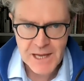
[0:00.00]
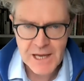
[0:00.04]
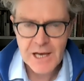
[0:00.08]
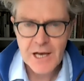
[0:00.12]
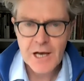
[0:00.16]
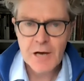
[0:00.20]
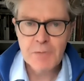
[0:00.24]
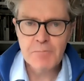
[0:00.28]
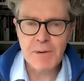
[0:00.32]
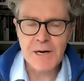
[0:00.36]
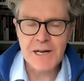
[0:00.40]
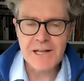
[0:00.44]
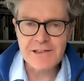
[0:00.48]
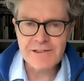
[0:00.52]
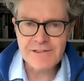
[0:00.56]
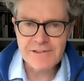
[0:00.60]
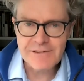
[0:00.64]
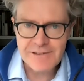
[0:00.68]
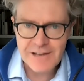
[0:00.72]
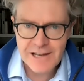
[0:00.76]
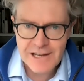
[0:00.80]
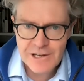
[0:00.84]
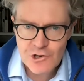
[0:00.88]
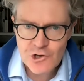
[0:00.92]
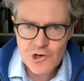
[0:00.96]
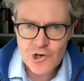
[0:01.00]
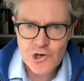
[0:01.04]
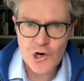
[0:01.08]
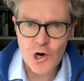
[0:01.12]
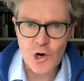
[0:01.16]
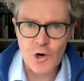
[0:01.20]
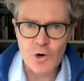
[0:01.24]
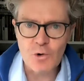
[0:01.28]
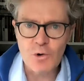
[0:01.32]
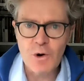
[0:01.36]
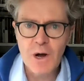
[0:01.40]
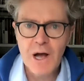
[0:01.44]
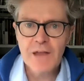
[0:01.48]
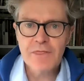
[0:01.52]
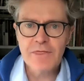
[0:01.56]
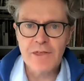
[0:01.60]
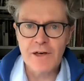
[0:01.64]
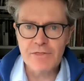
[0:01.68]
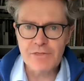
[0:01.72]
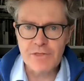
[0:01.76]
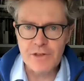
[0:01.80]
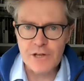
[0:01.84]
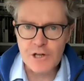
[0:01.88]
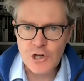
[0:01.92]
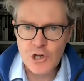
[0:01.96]
But it did show that
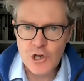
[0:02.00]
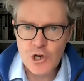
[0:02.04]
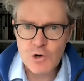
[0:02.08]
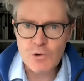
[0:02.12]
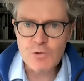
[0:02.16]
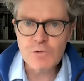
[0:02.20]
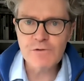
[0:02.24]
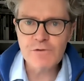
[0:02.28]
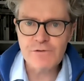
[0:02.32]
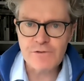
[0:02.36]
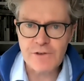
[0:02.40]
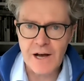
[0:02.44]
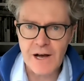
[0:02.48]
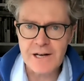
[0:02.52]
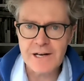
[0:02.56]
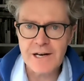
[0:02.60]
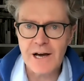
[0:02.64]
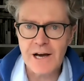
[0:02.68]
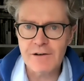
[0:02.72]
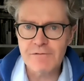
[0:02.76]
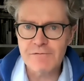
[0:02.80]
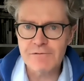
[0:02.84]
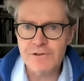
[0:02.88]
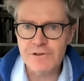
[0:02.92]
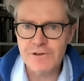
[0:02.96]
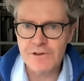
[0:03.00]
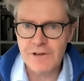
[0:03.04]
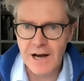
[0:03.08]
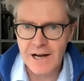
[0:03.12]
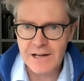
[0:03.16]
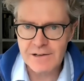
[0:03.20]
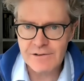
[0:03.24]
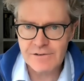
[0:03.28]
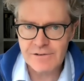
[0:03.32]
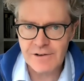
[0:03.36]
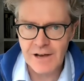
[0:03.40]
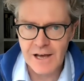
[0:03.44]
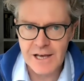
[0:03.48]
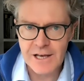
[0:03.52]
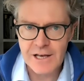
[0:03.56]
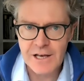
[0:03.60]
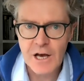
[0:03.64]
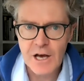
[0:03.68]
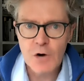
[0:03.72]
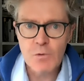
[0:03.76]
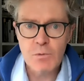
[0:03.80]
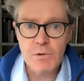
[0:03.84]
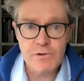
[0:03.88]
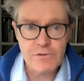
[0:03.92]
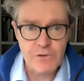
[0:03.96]
the new son of Dante
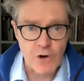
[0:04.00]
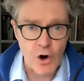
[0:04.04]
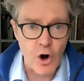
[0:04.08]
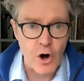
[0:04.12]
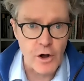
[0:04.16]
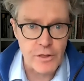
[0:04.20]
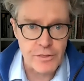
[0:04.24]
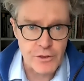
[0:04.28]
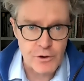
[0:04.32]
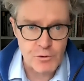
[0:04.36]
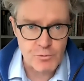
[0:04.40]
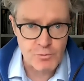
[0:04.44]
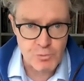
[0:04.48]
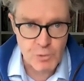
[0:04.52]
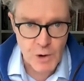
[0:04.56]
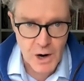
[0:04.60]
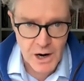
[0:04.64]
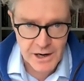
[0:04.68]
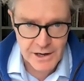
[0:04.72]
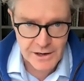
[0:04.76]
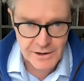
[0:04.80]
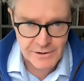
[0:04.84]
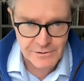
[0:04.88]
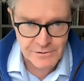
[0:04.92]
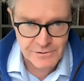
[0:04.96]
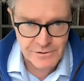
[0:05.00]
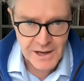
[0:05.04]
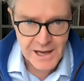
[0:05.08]
was on the rise,